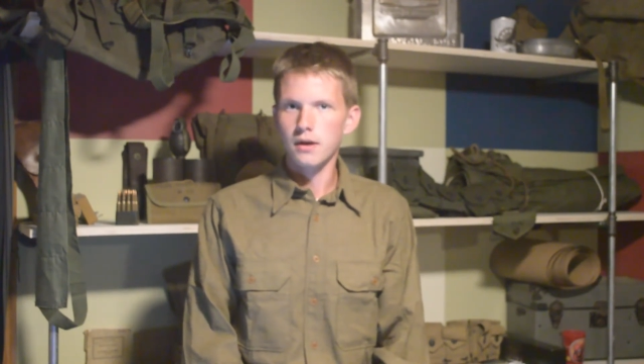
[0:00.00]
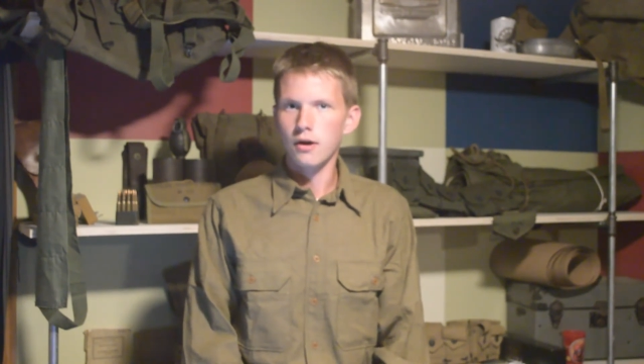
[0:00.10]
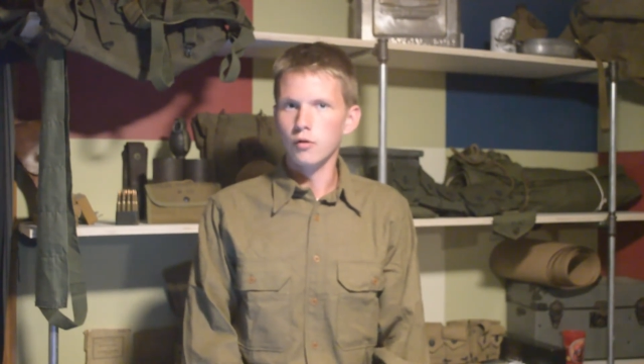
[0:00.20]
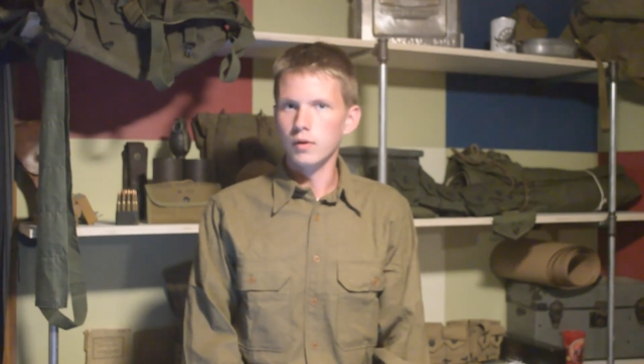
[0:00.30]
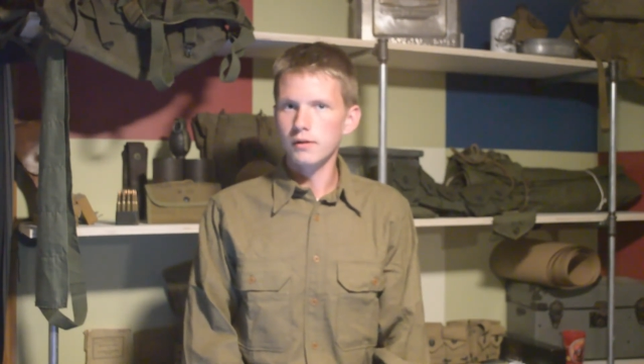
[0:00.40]

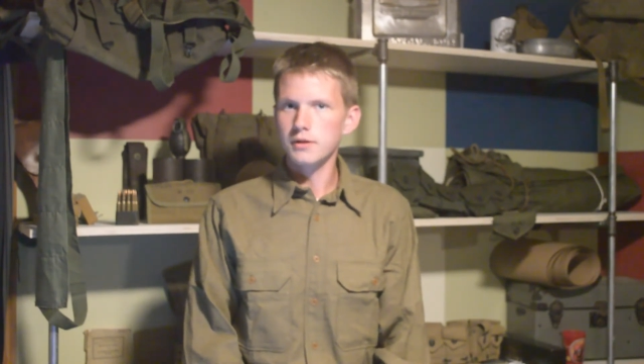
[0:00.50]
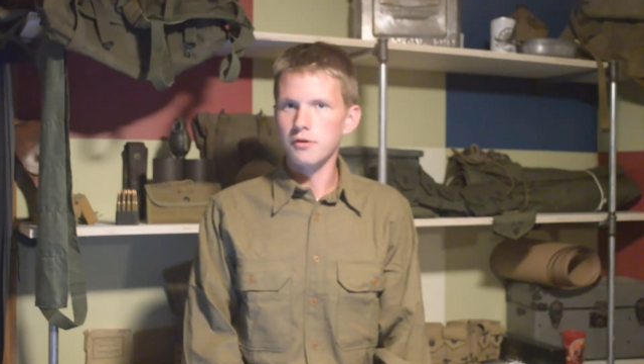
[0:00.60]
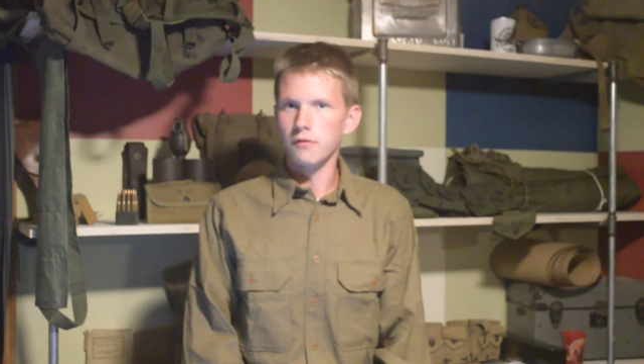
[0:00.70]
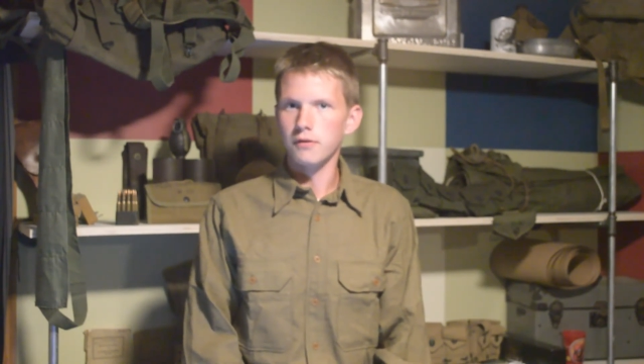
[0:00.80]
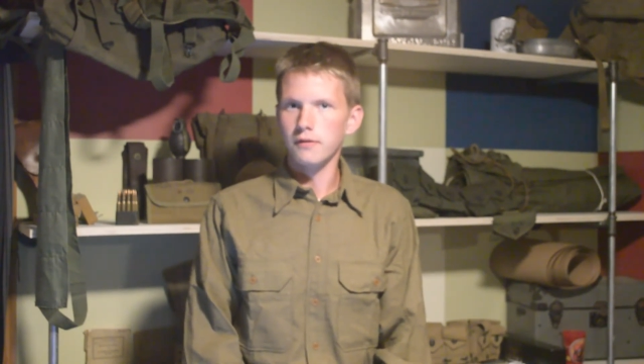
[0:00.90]
Willys
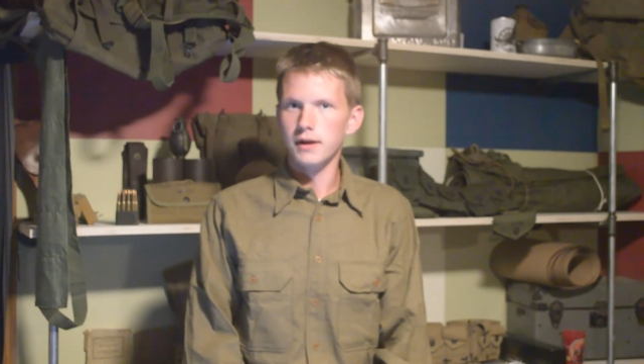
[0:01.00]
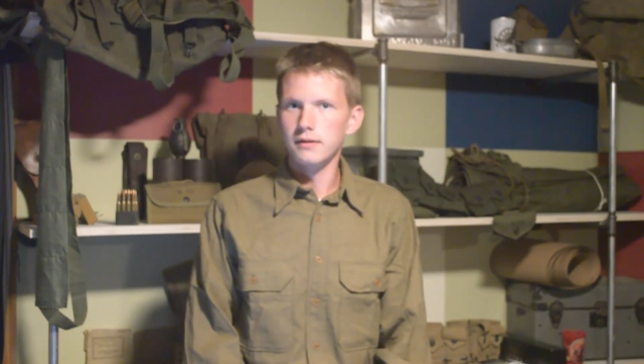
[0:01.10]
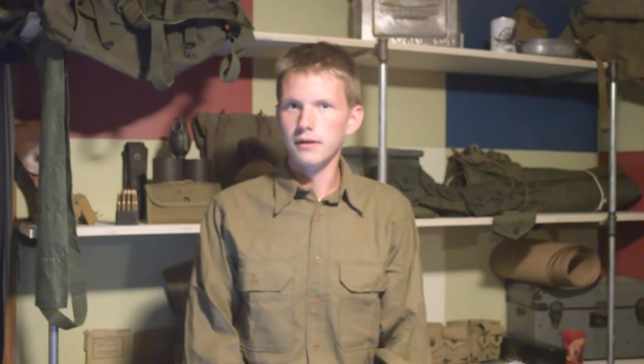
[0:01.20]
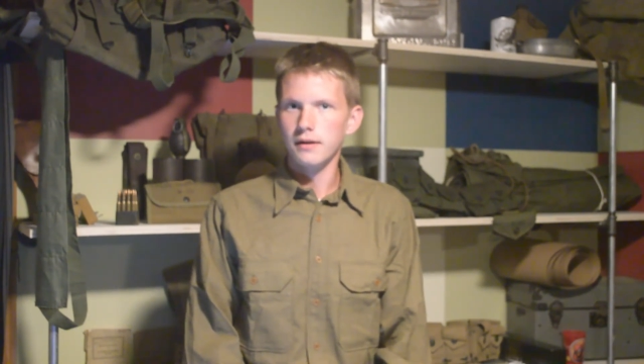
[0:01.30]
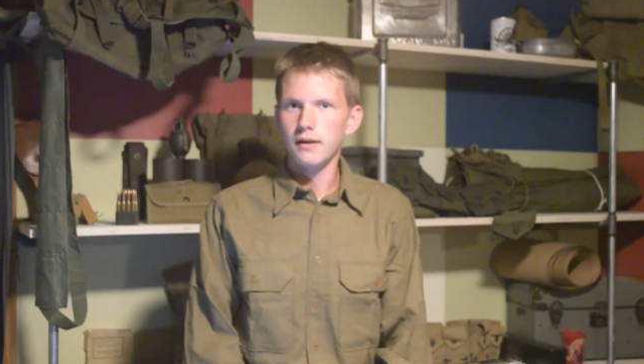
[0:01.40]

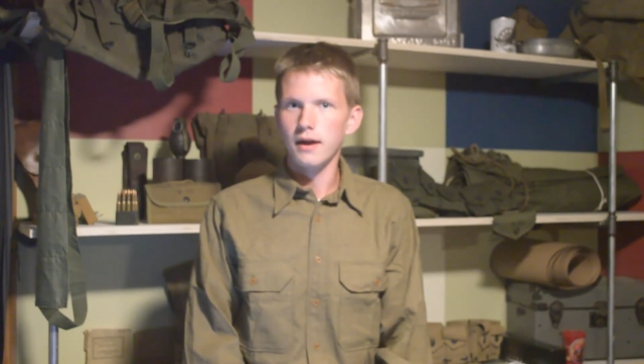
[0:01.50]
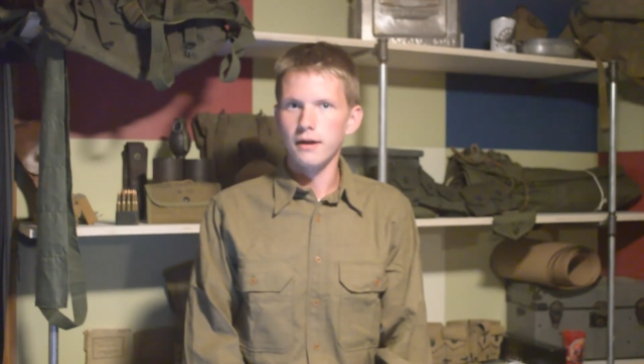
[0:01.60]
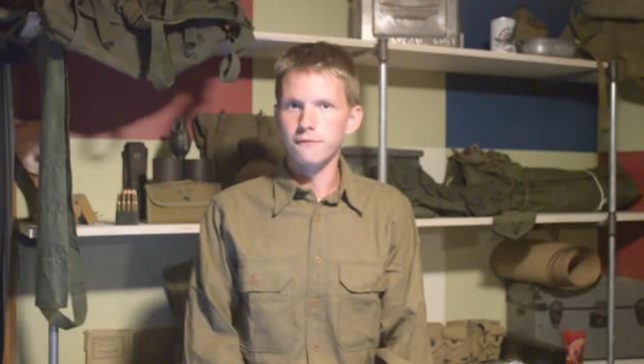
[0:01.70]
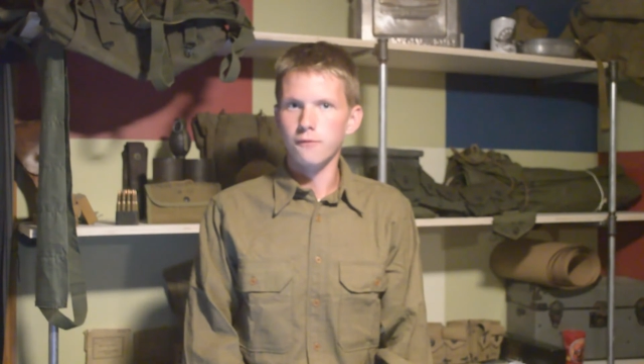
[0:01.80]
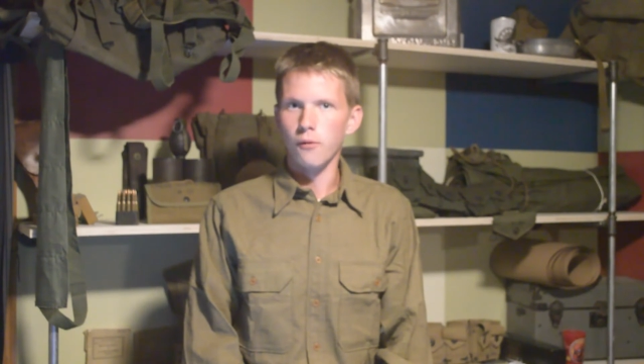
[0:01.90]
Overland,
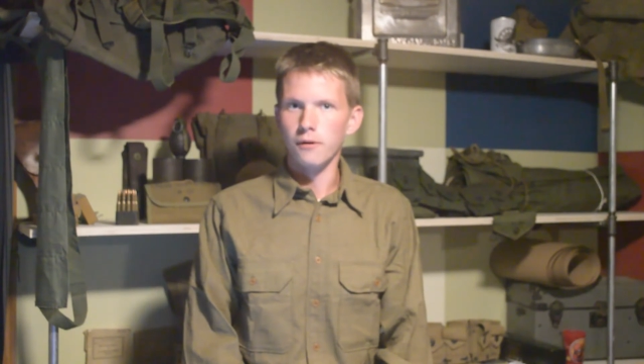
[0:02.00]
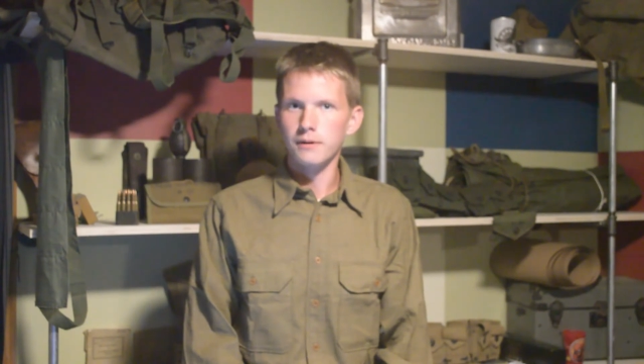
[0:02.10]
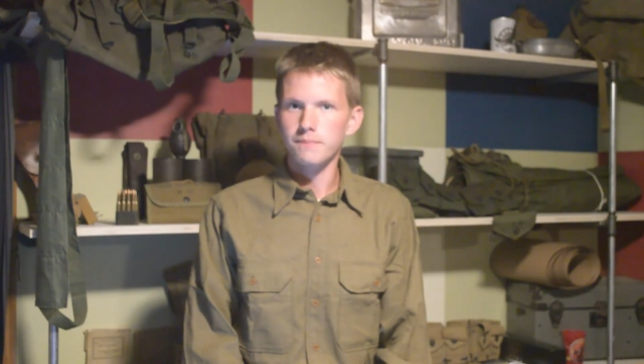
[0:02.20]
and Ford.